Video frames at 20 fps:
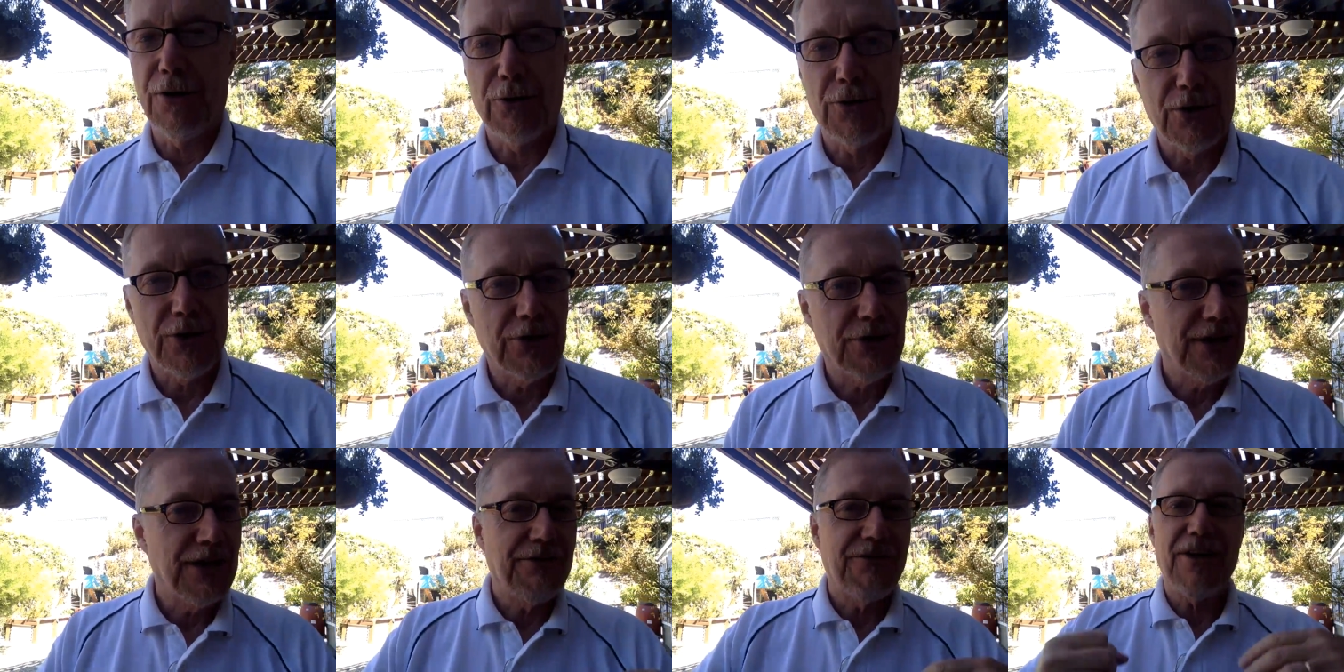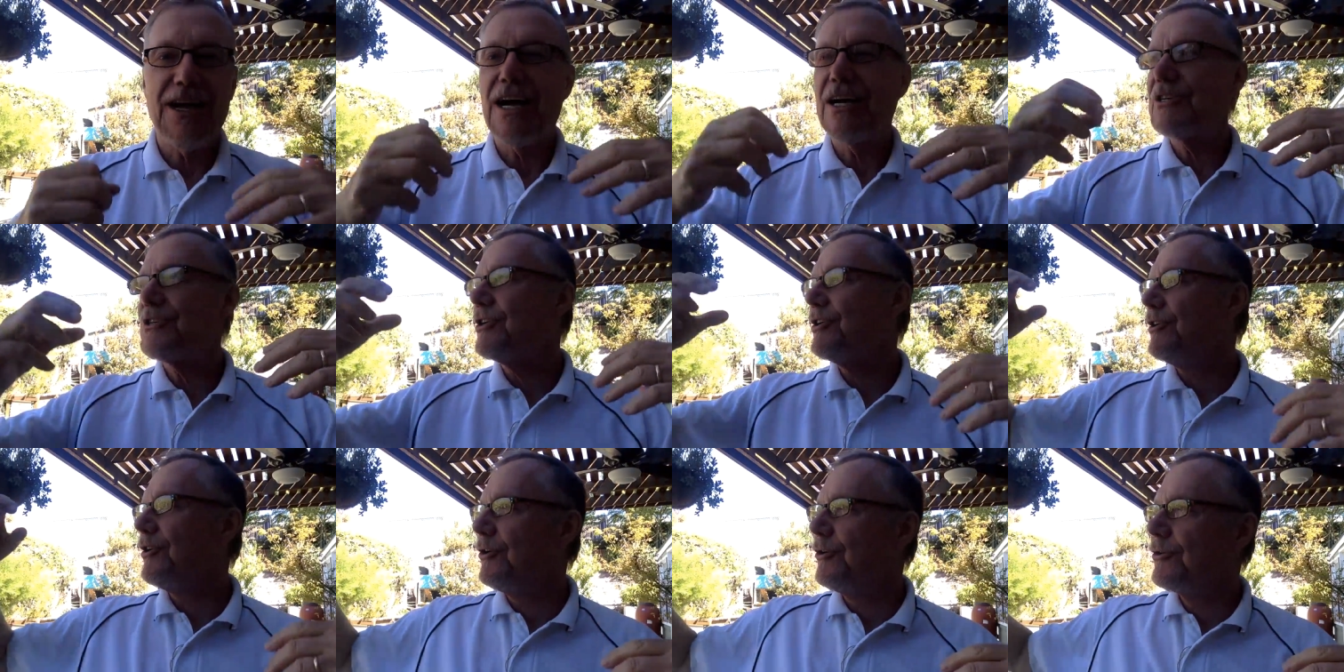an orderly
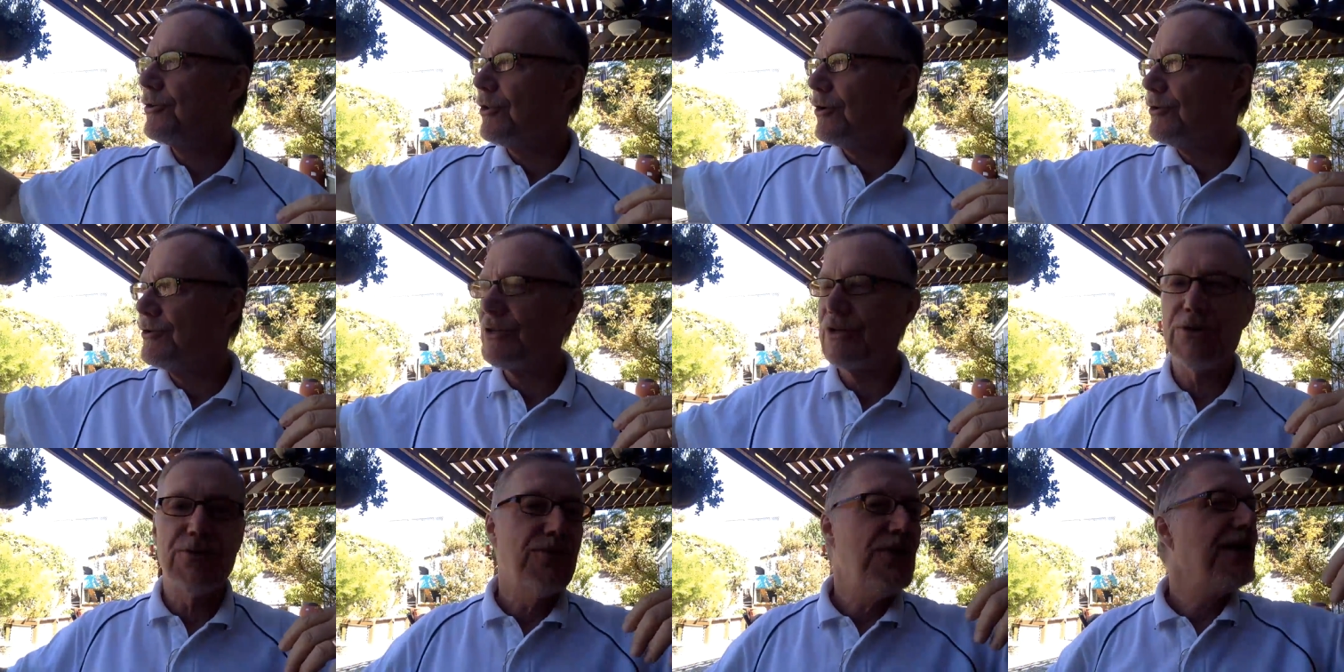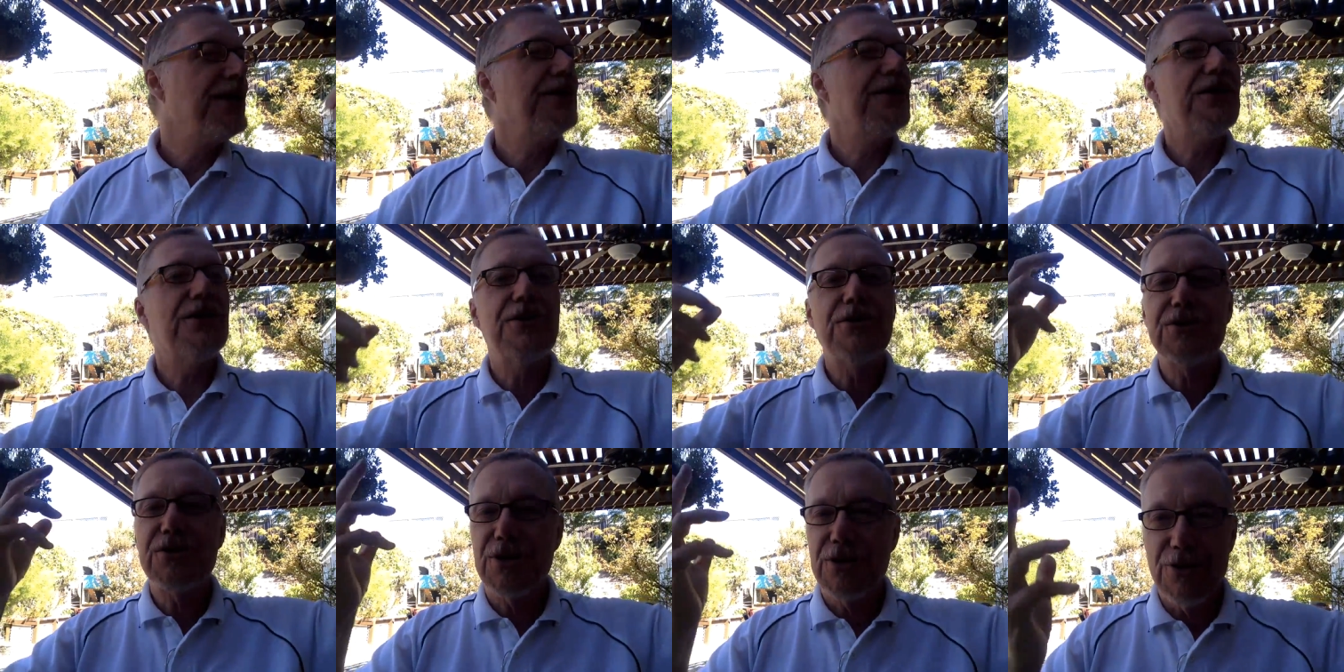fashion, you close the
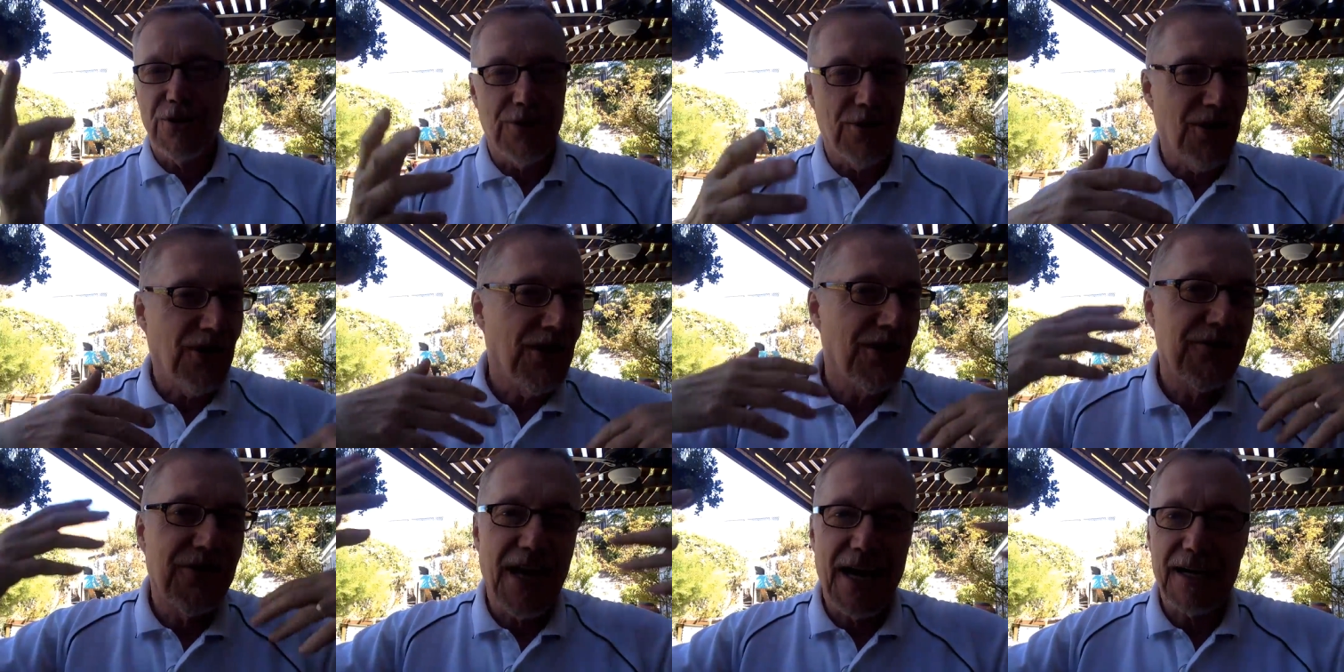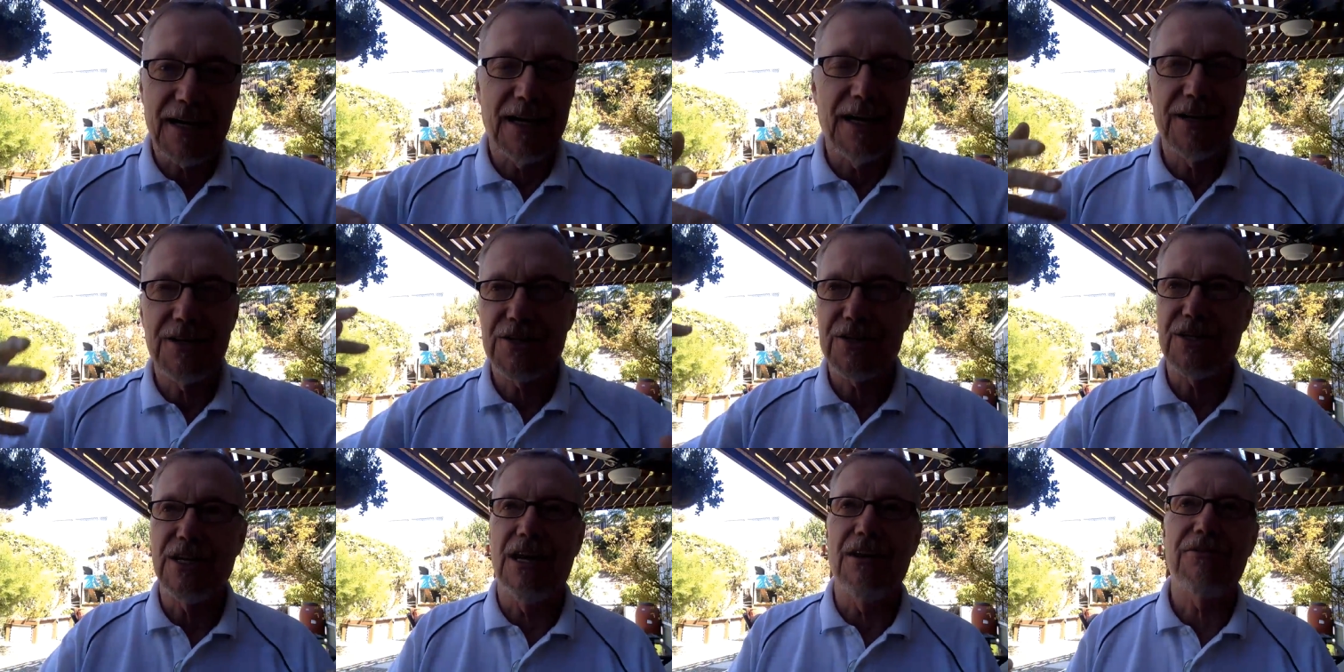windows, you know, all of that kind
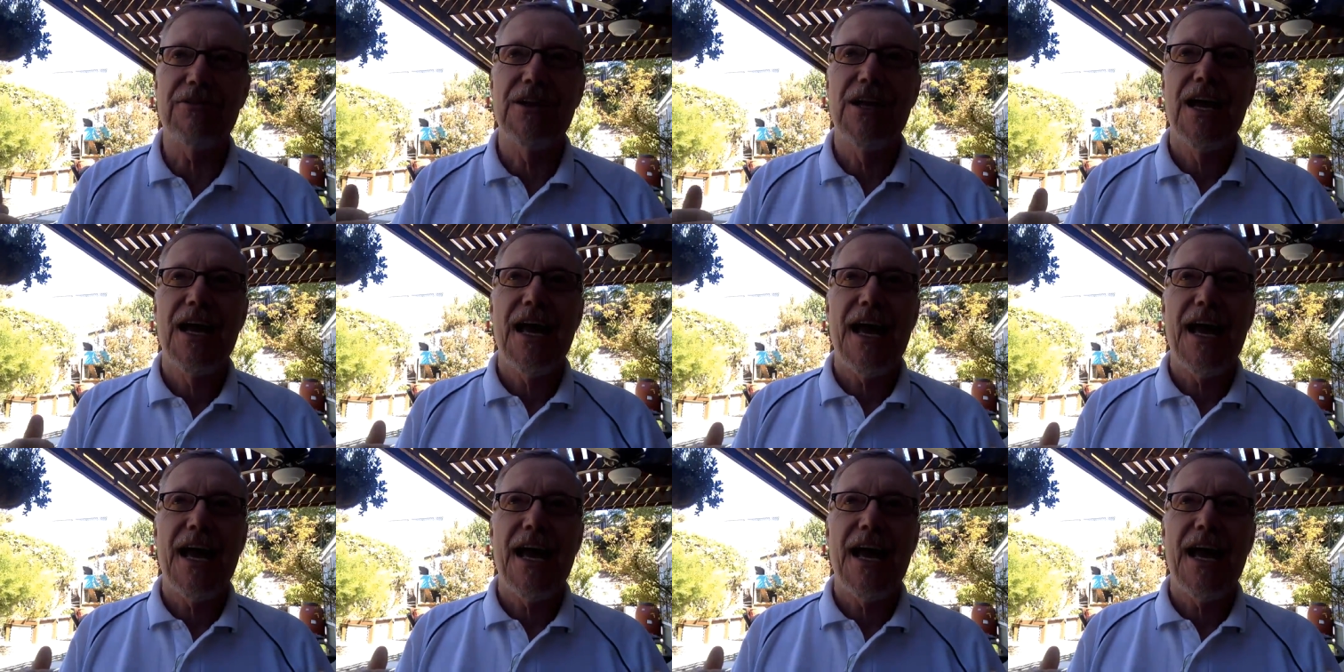of stuff